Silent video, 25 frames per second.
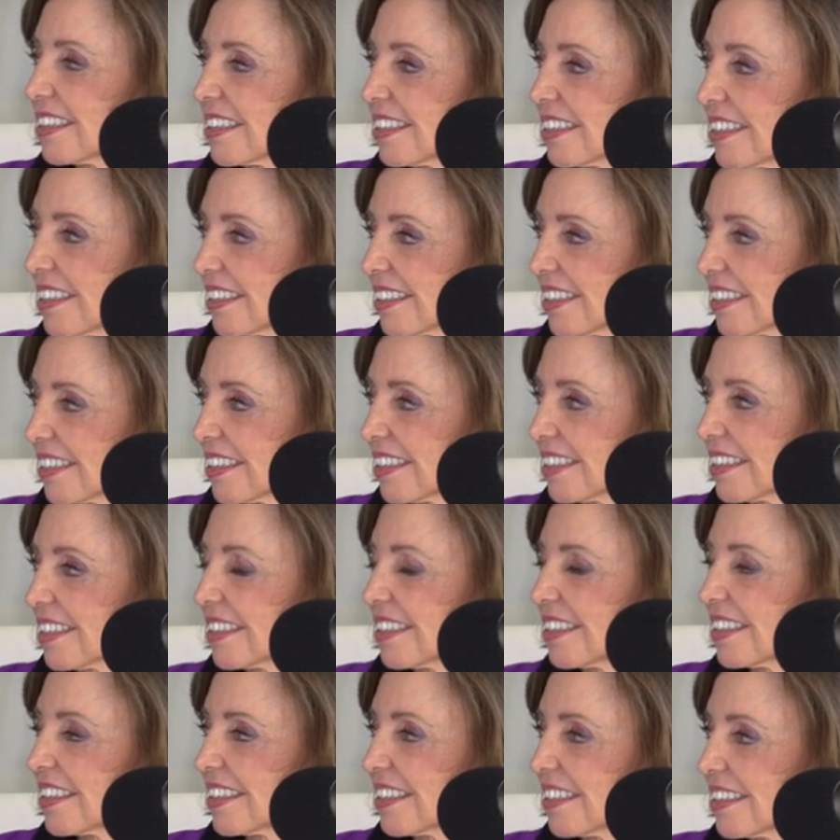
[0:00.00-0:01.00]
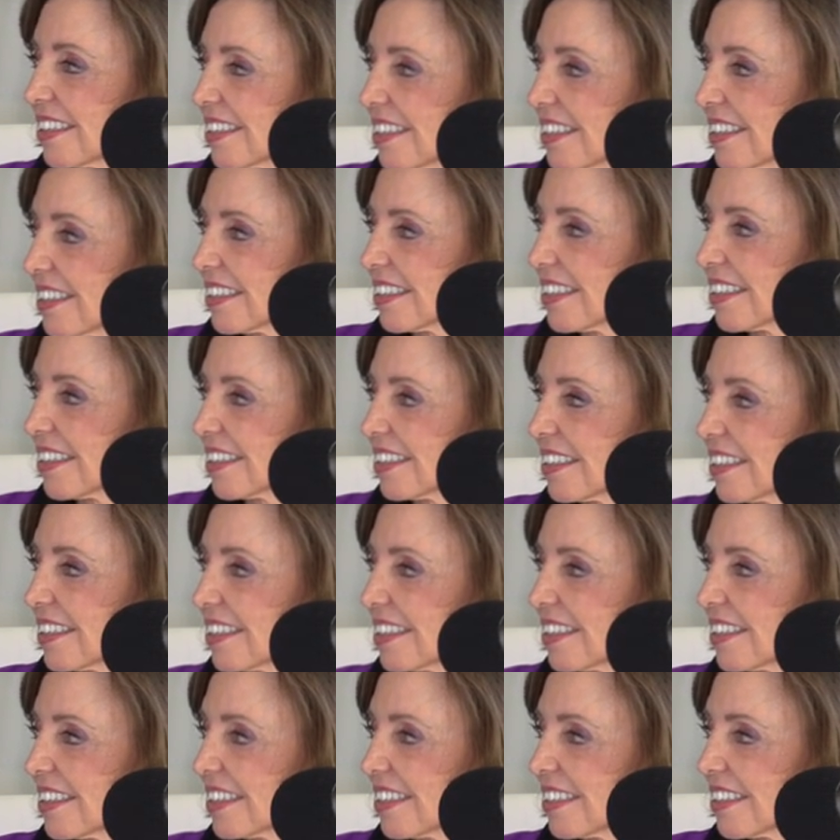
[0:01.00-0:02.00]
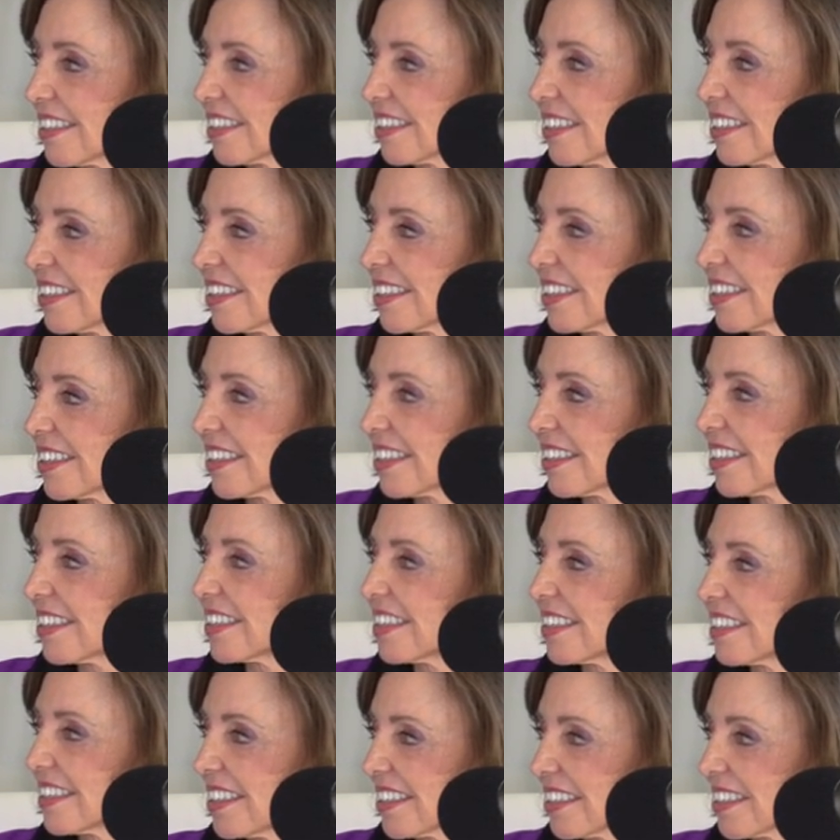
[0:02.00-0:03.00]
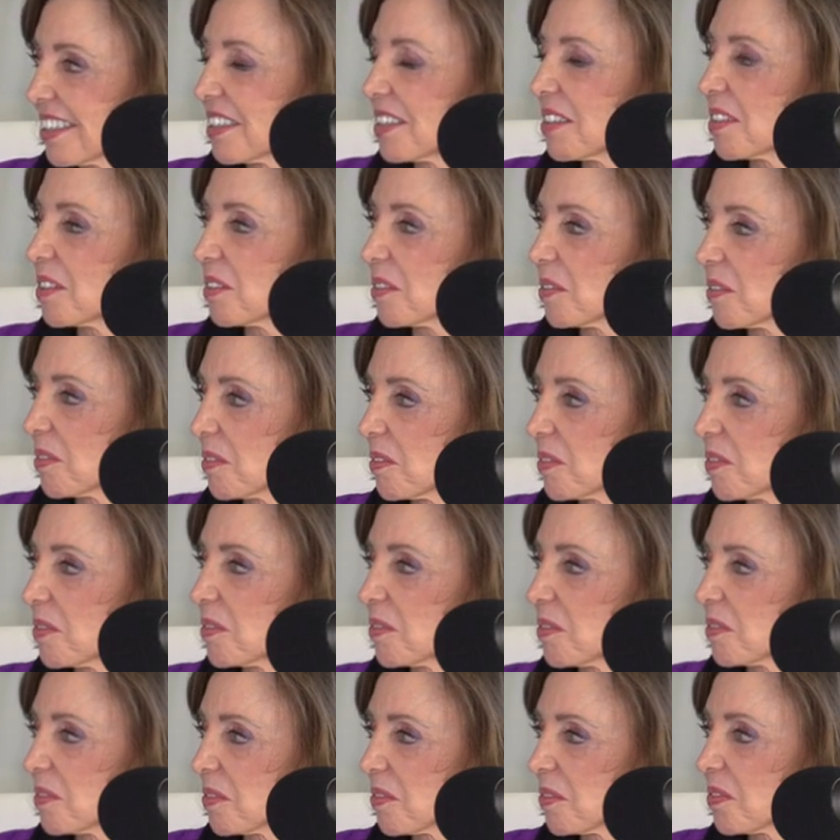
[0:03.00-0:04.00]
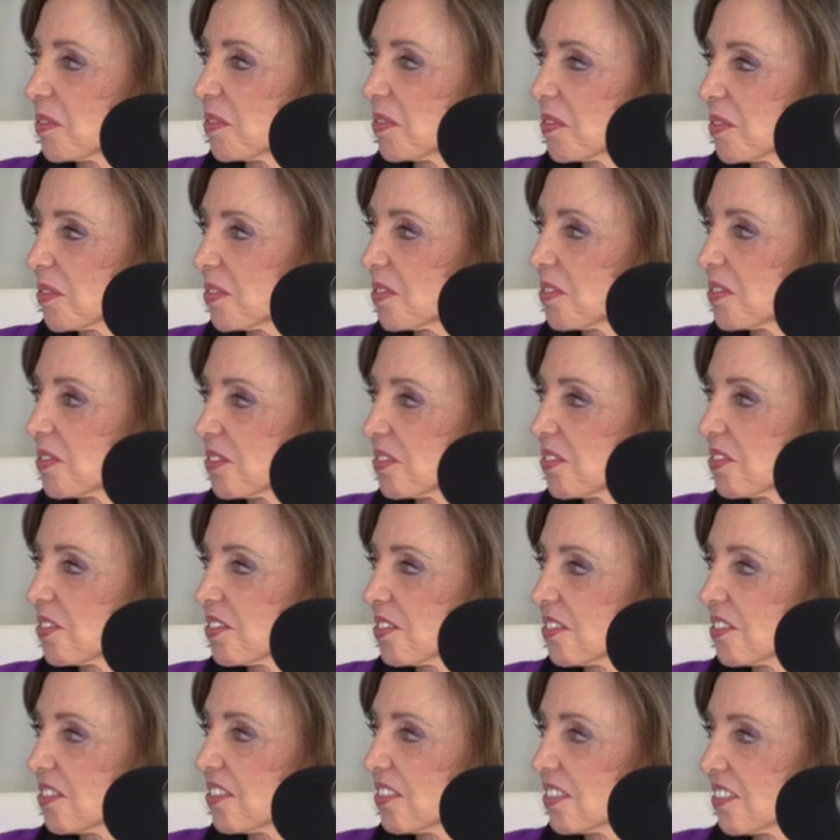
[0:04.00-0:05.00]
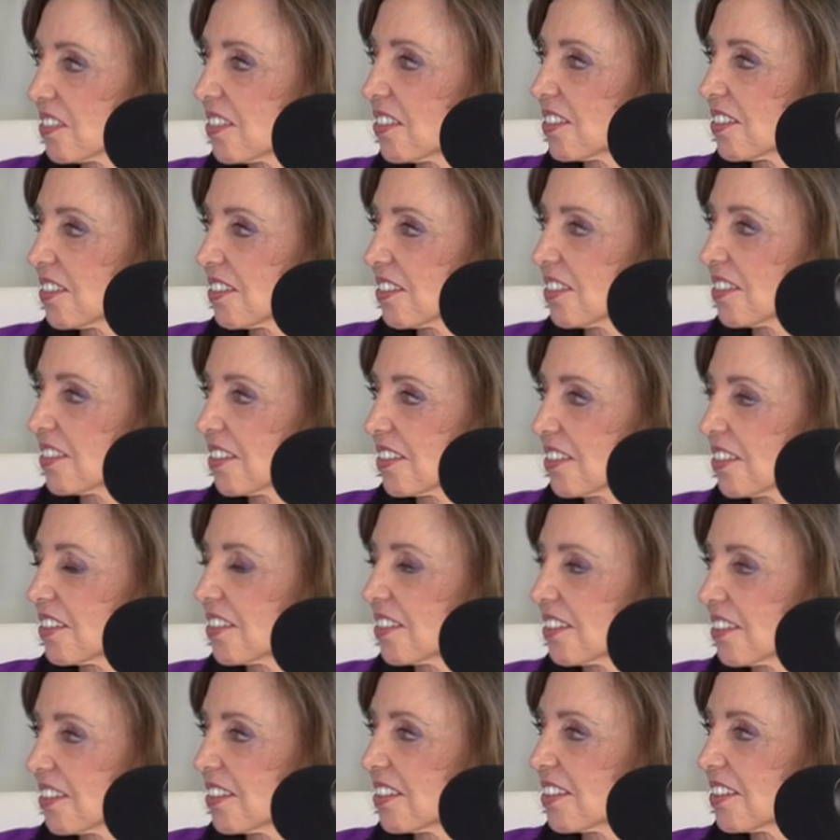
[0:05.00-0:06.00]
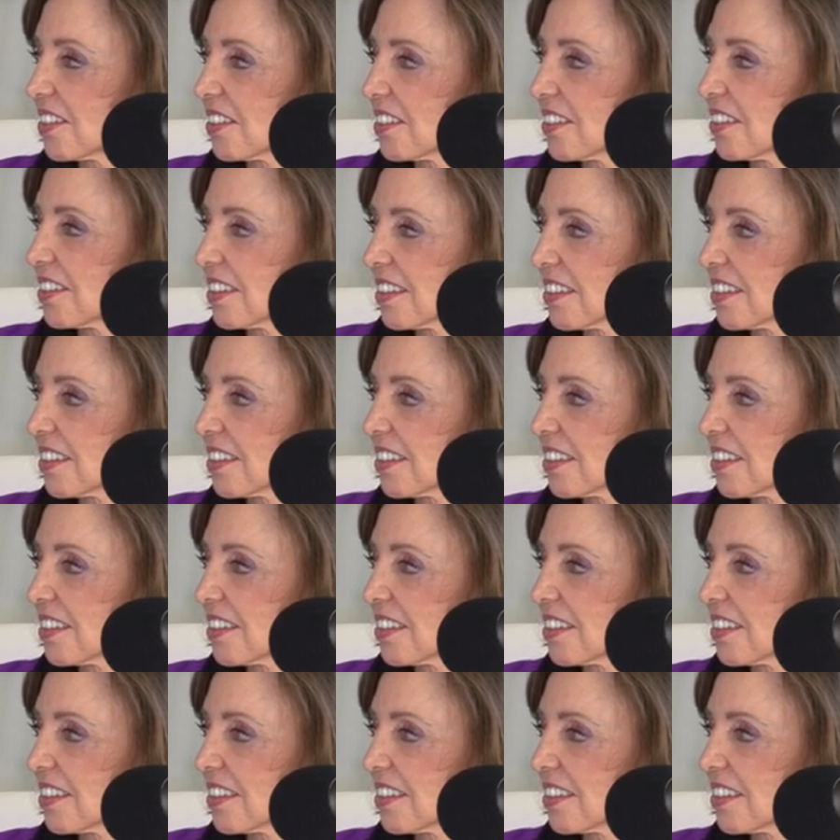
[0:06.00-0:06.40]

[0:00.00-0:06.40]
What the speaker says: [no speech]